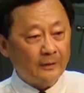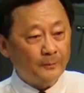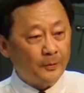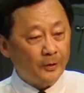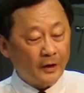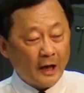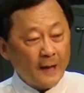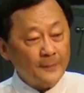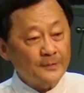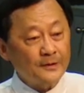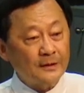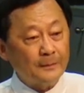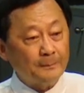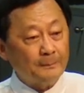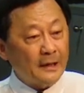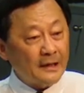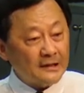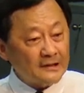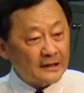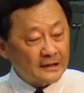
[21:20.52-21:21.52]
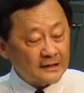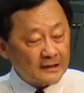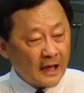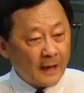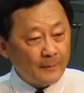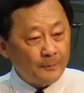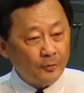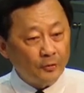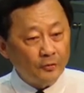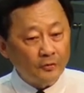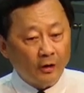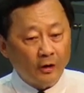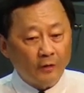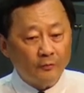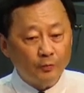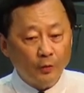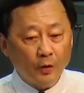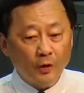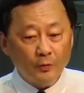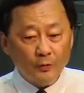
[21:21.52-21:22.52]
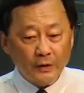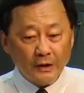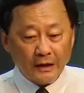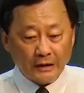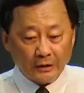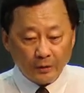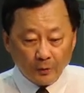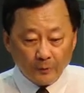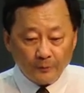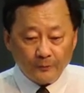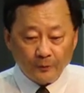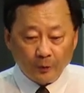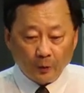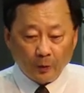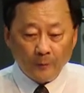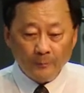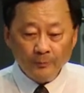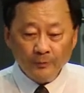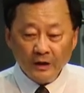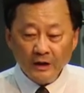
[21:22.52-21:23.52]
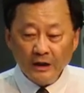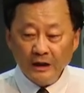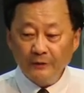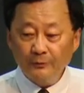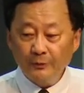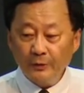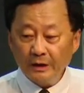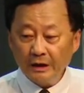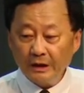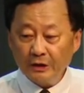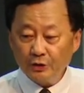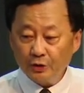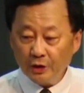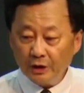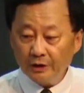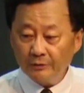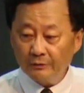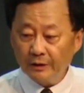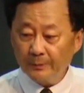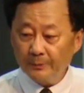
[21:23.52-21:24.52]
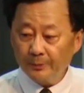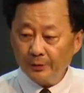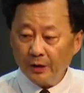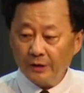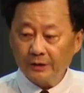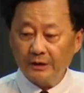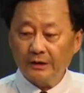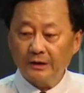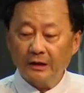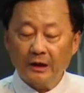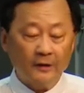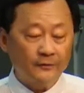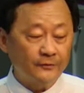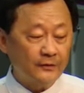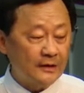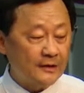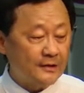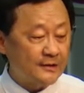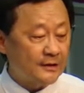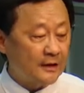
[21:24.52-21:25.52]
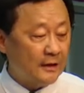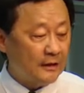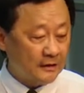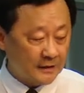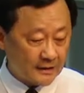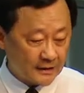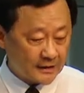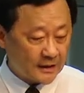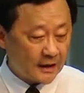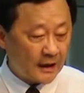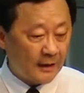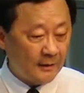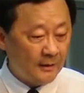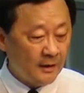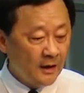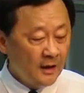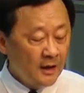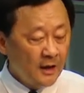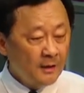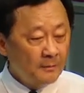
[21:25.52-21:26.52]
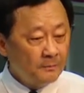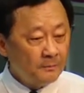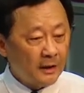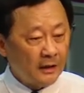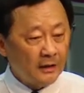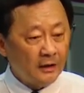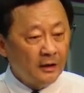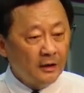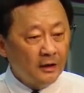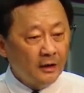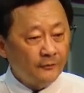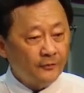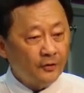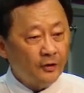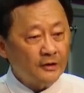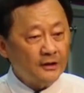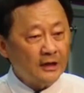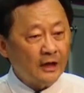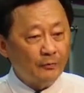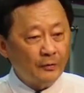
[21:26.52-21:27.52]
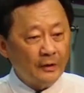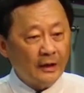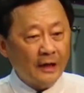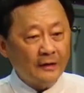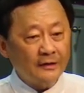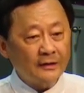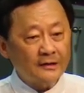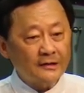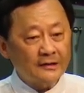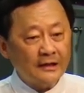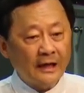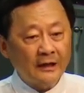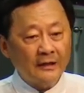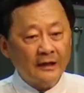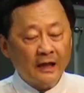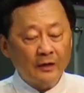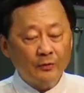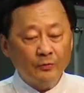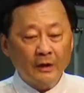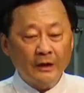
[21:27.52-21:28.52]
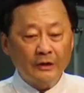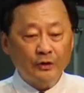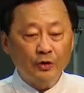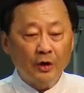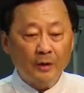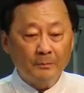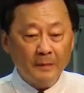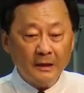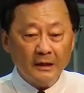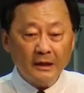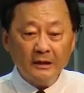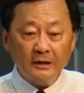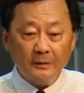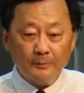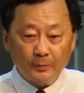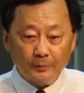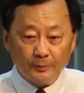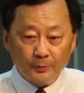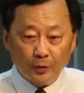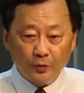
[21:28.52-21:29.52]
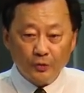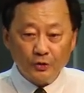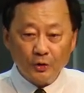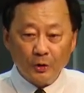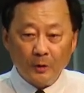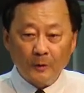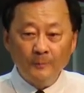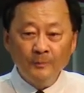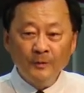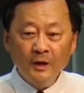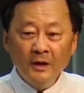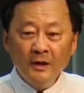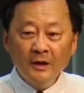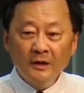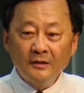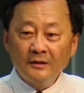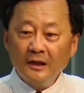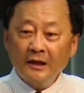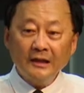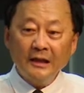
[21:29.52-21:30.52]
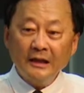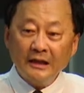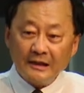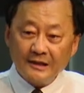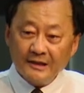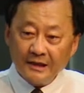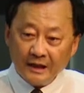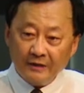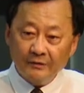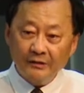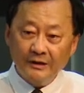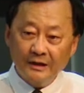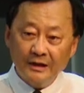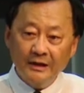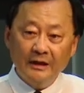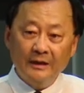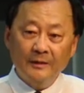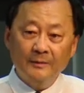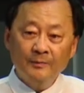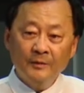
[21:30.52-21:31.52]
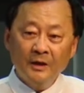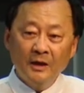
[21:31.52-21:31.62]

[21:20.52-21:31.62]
perhaps the best example of what we can hope for if we can generate projects of this kind. But of course that we understand that when you are making the proposal, nothing is guaranteed.